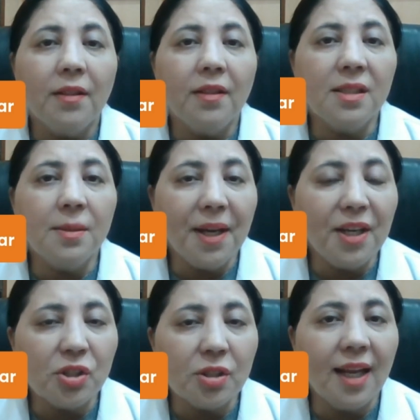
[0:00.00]
the
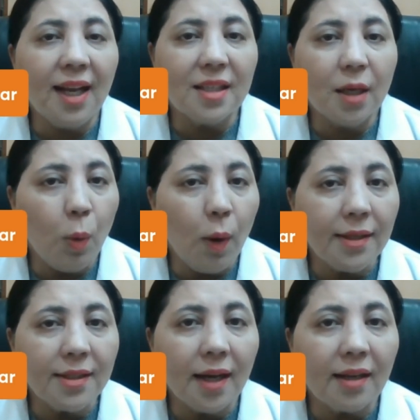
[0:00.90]
sebaceous glands are
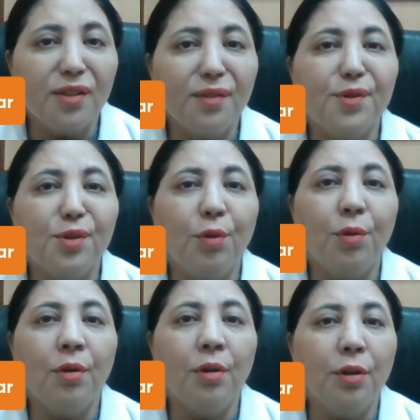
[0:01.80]
quite active,
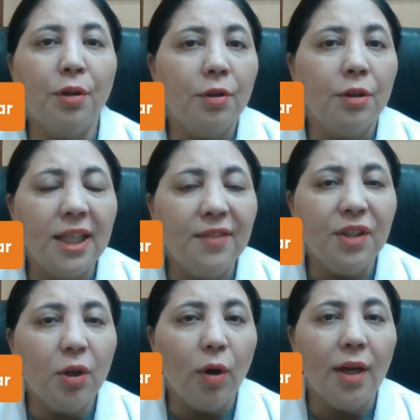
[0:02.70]
so
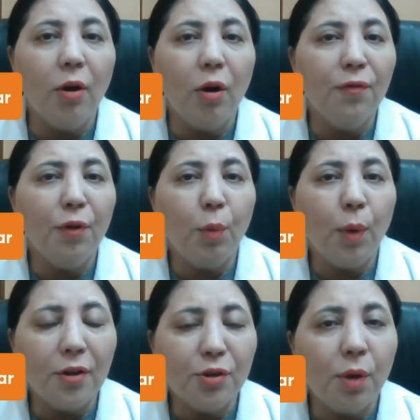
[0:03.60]
leave the oil on for
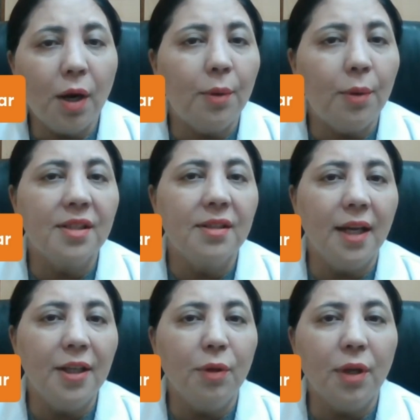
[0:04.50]
1 or 2 hours, and
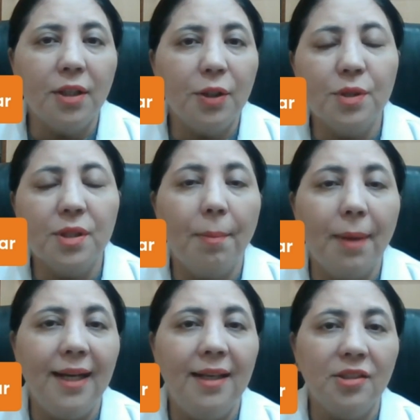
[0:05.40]
then you can use a
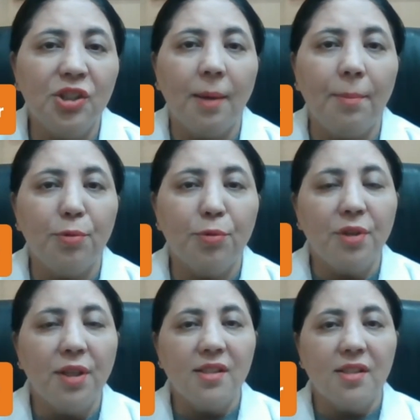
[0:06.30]
milder shampoo
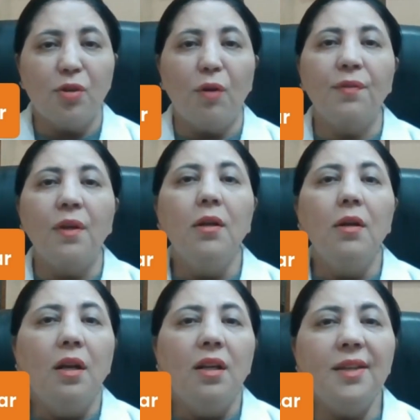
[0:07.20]
to rinse it off.
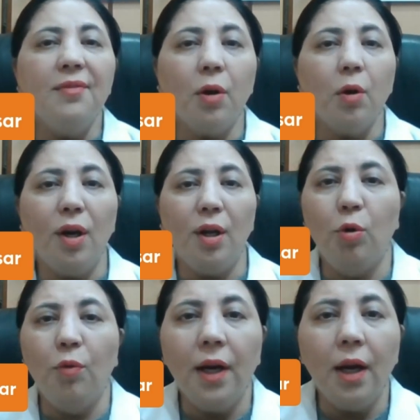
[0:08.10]
Leaving oil
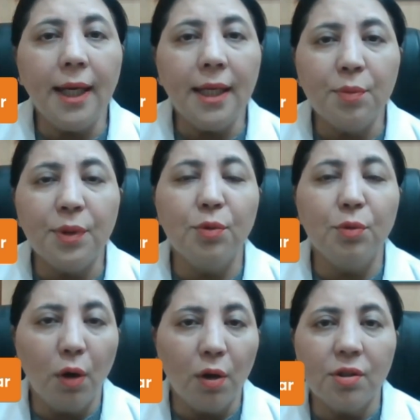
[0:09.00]
overnight we do
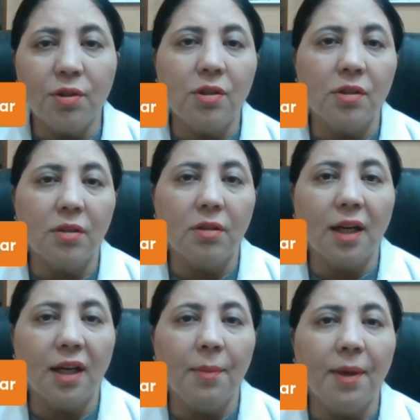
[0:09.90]
not
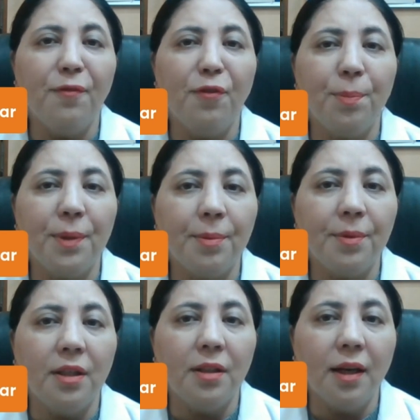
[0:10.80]
recommend for
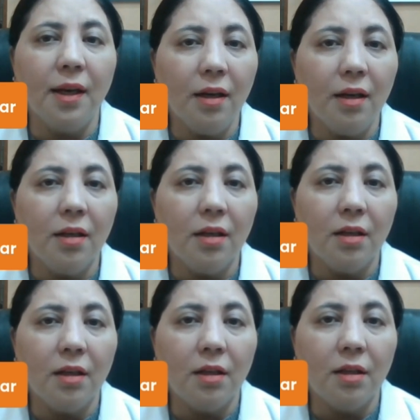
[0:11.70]
people in their
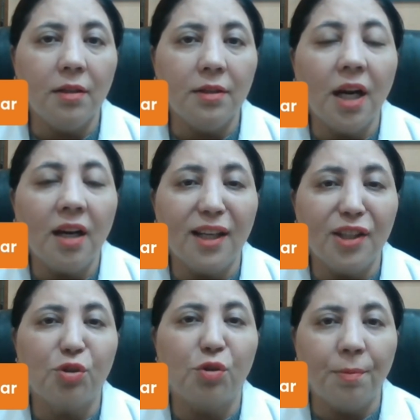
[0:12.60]
young
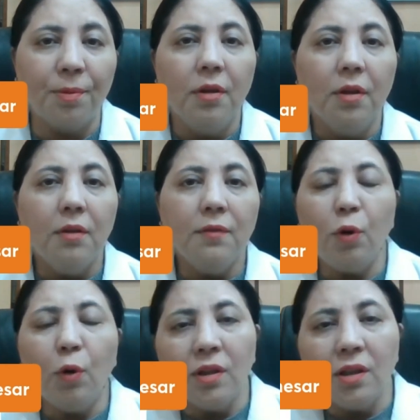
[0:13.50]
age group.
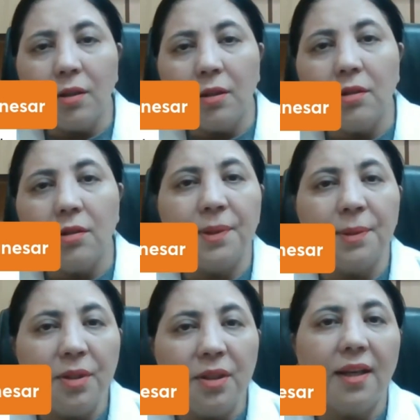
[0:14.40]
For older
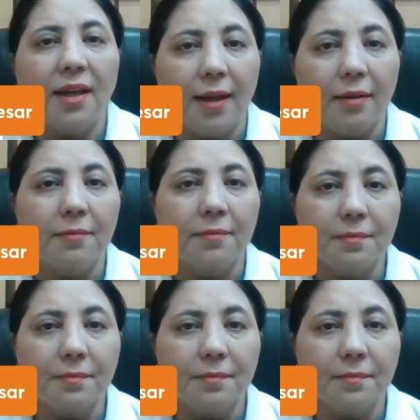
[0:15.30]
people they can.